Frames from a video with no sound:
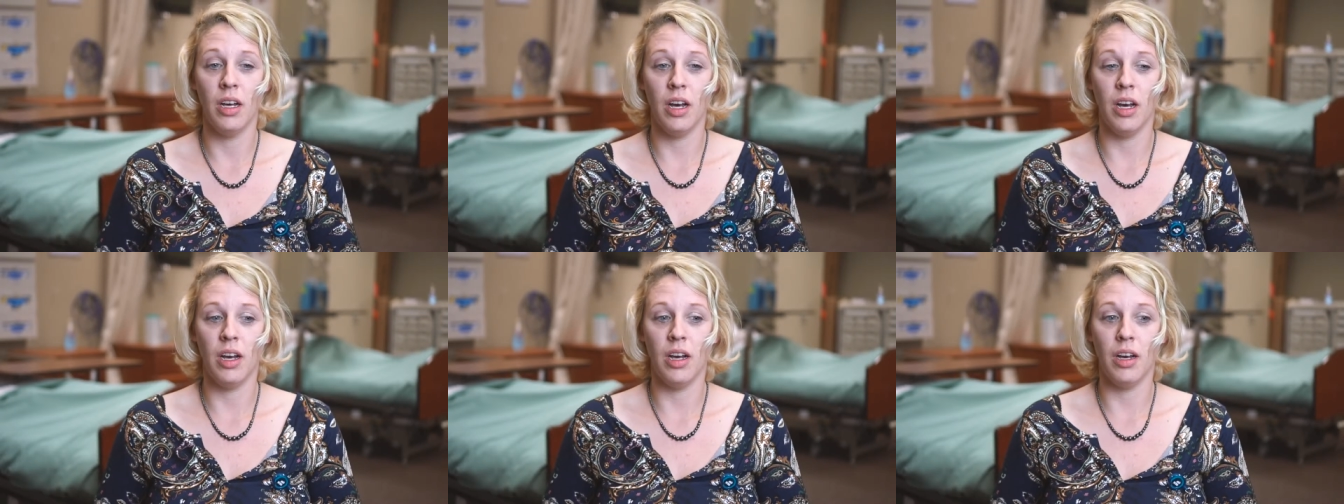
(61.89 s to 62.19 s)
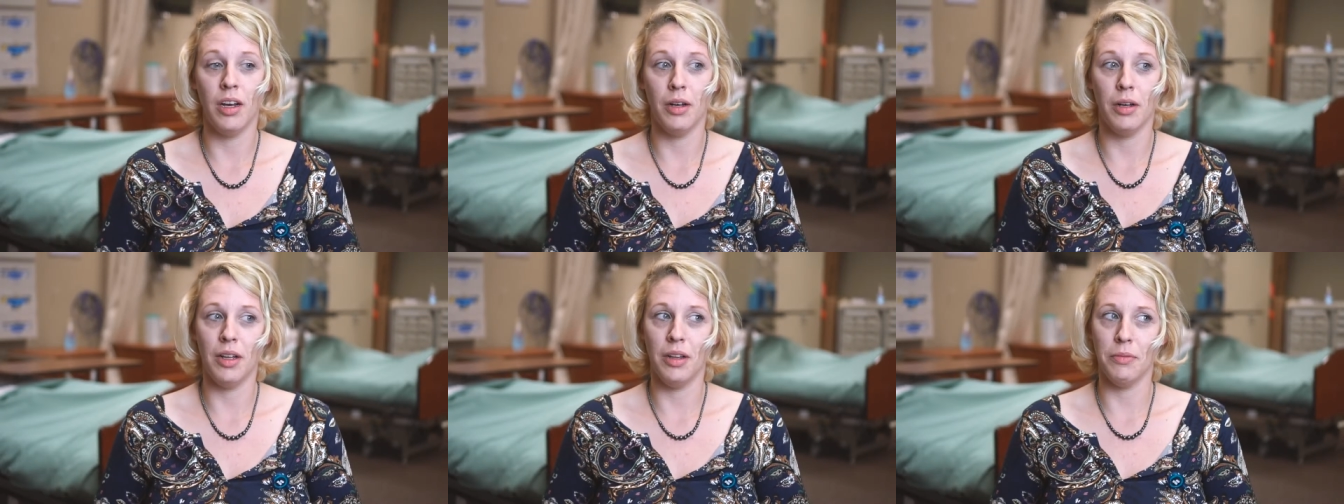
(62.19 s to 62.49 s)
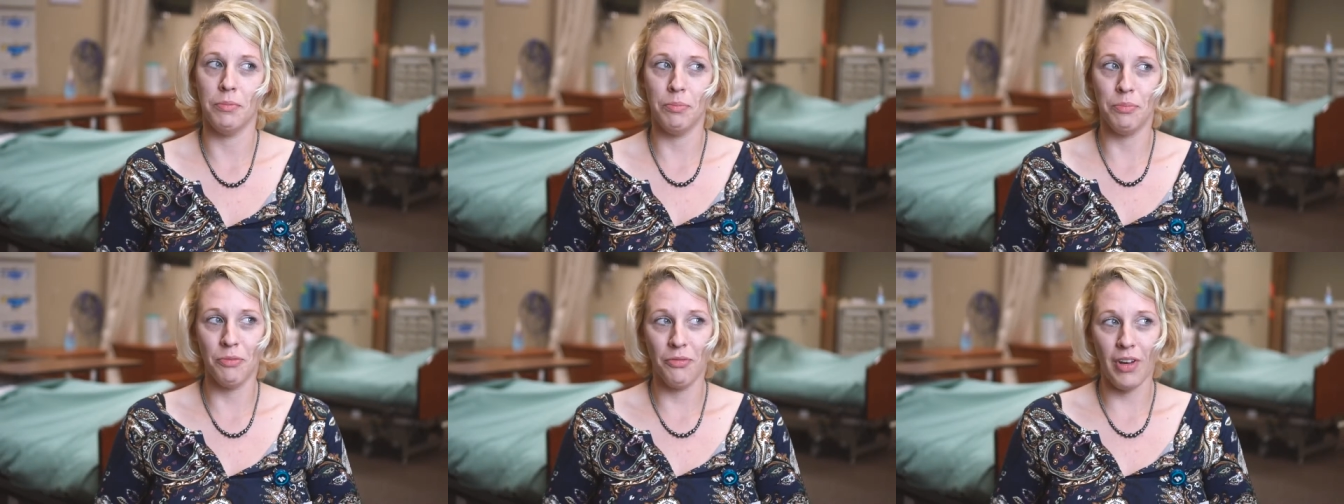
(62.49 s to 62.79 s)

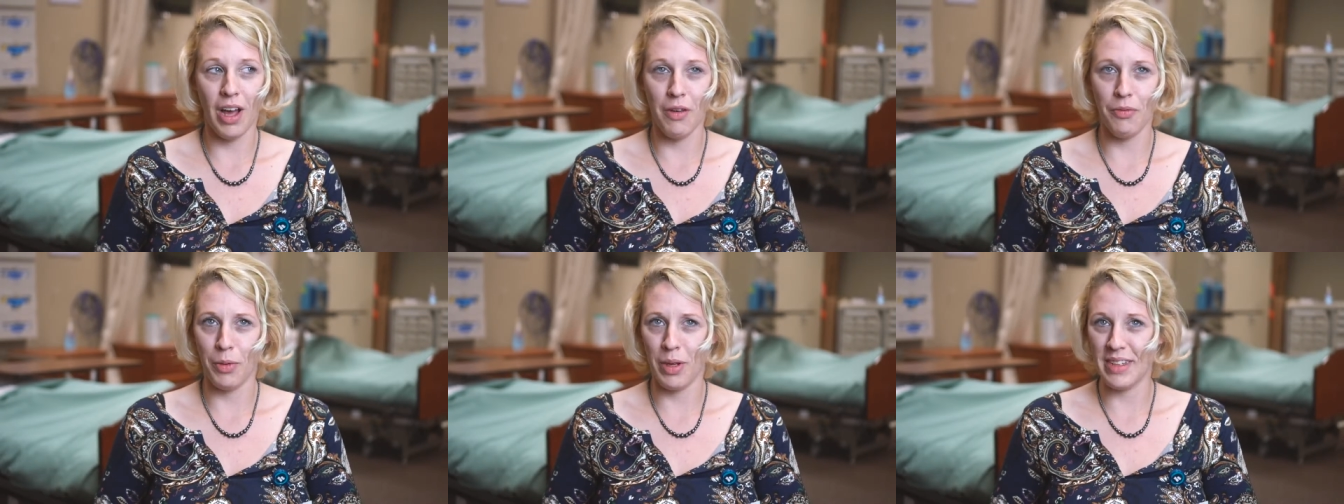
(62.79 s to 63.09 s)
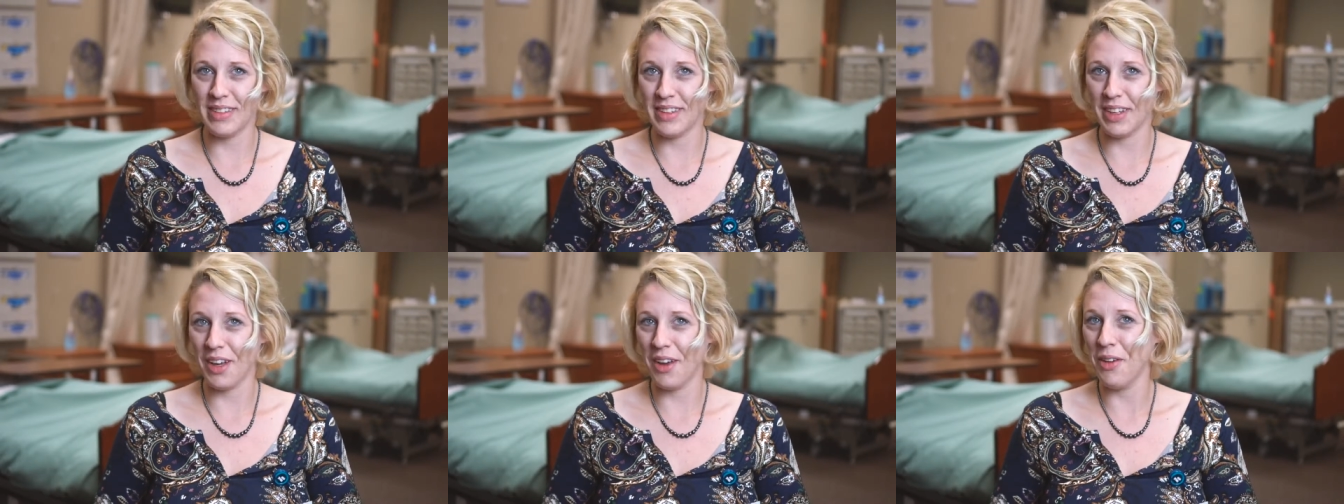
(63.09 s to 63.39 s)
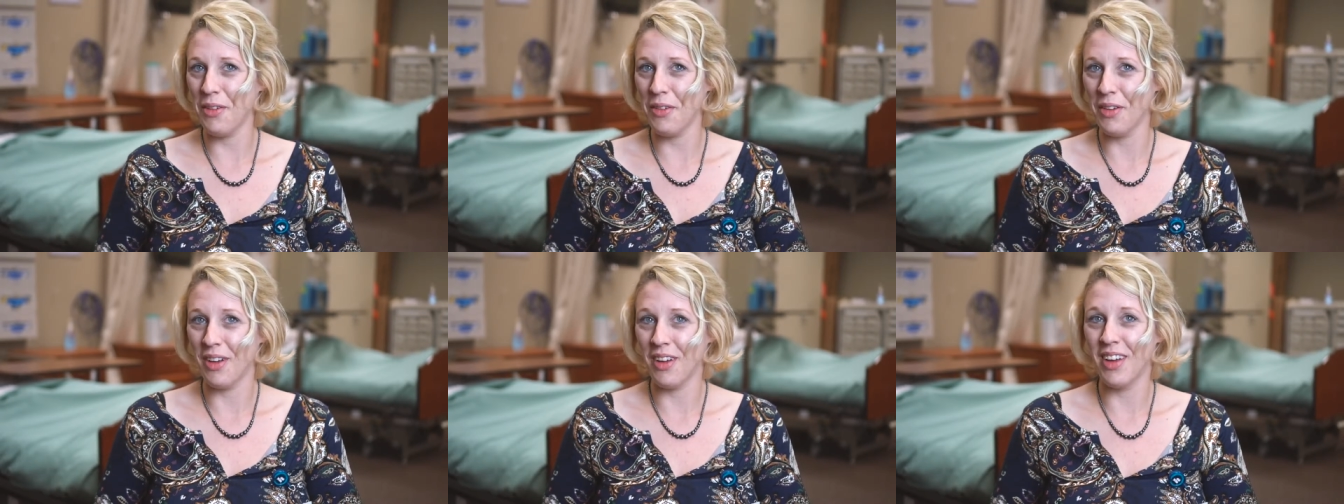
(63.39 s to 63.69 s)
um, five weeks
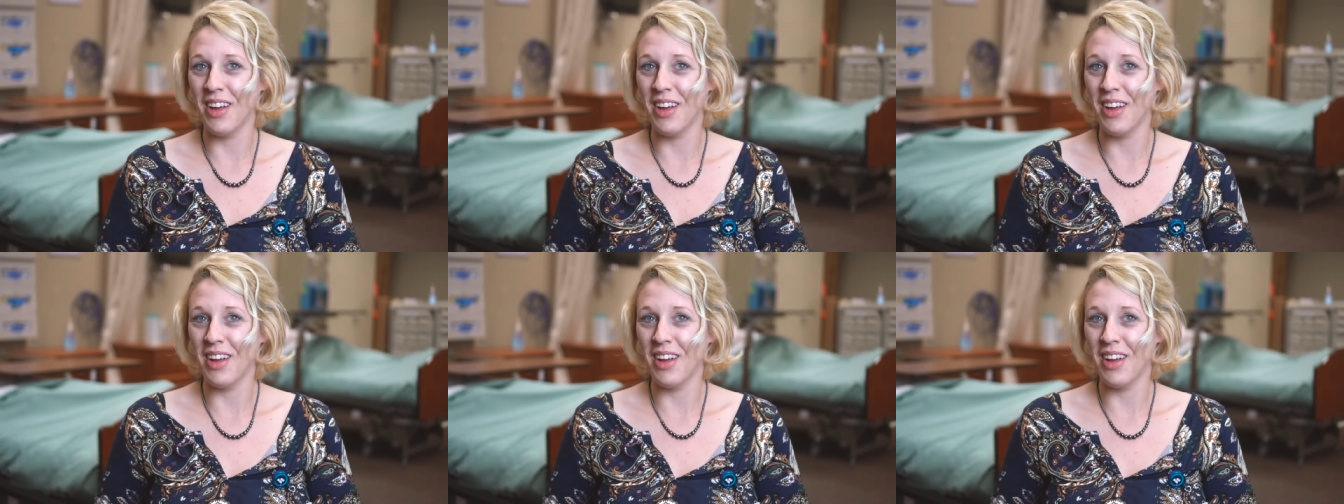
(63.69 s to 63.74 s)
ago.